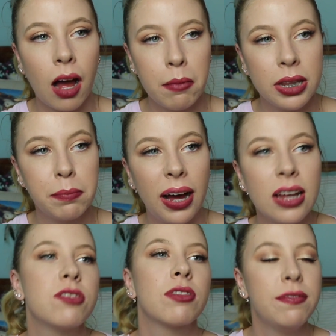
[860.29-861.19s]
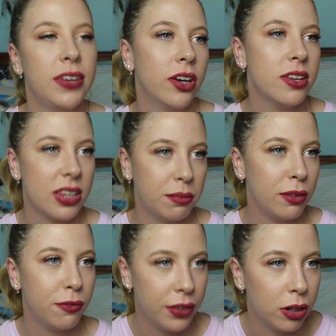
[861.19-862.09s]
I mean, the past 3 videos that
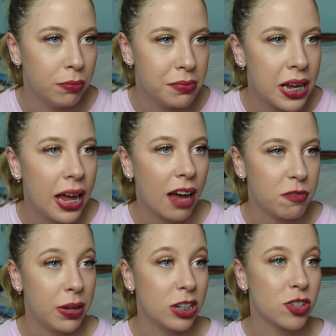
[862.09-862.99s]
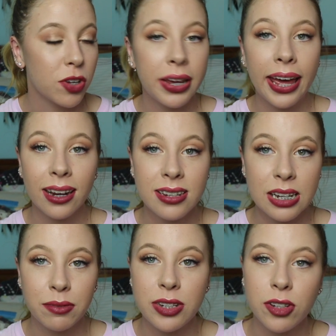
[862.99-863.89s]
we've filmed have been so
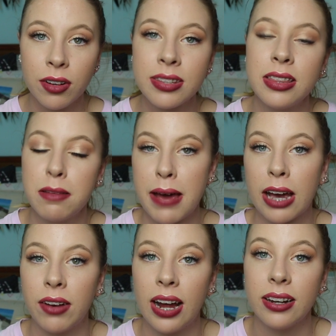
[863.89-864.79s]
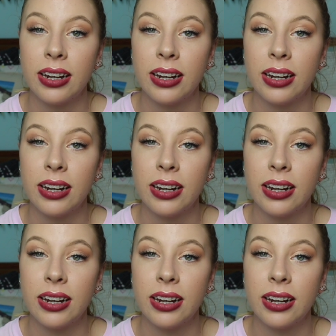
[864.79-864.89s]
hectic with dogs in the background,